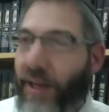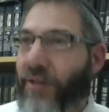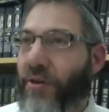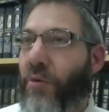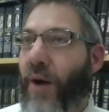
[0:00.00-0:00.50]

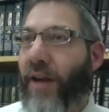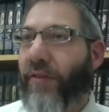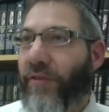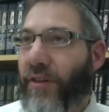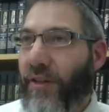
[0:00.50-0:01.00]
took a
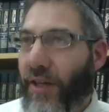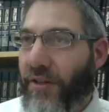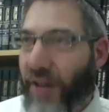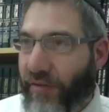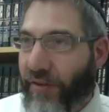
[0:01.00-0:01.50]
wife,
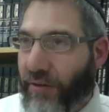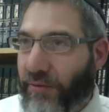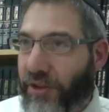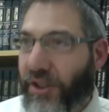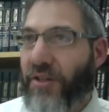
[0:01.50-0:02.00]
Jezebel.
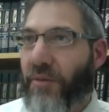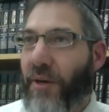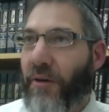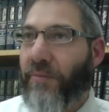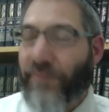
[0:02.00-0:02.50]

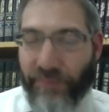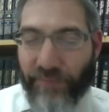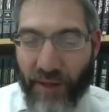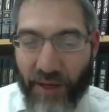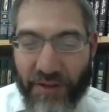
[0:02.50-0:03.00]

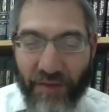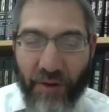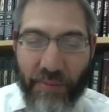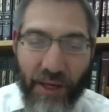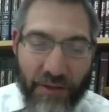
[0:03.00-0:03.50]

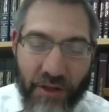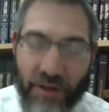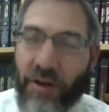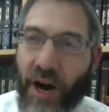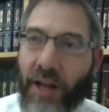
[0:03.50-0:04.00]
Jezebel means
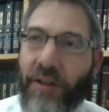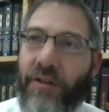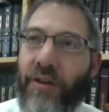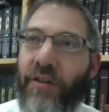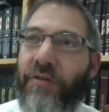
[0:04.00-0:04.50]

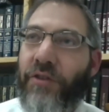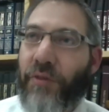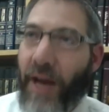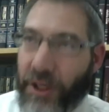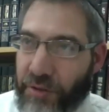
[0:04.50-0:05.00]
island of
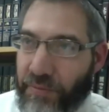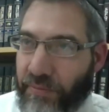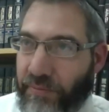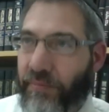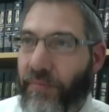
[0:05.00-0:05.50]
trash.
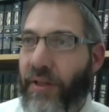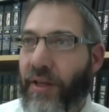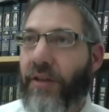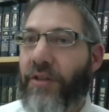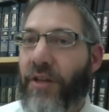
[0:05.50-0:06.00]

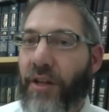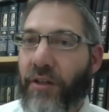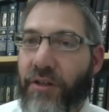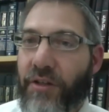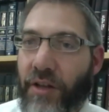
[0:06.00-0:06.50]
Okay? It's
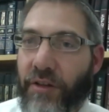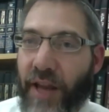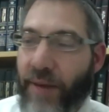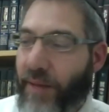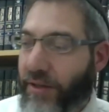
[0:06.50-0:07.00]
another
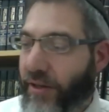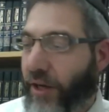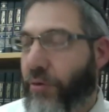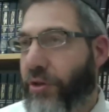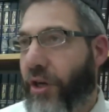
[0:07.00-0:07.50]
name that's
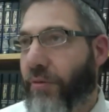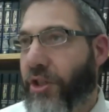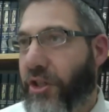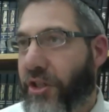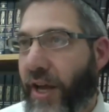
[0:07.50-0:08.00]
like Kushan
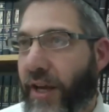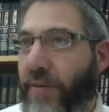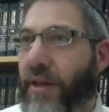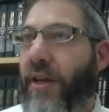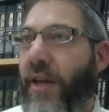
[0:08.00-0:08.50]
Rishasayim
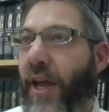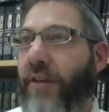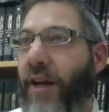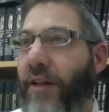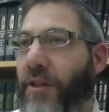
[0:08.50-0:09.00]

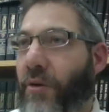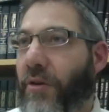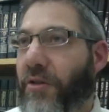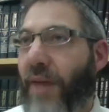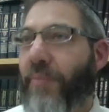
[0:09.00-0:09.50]
and
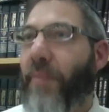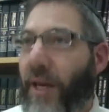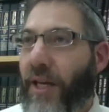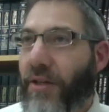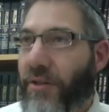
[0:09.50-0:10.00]
Antiochus
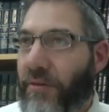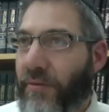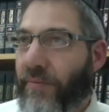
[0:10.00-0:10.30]
Epimanes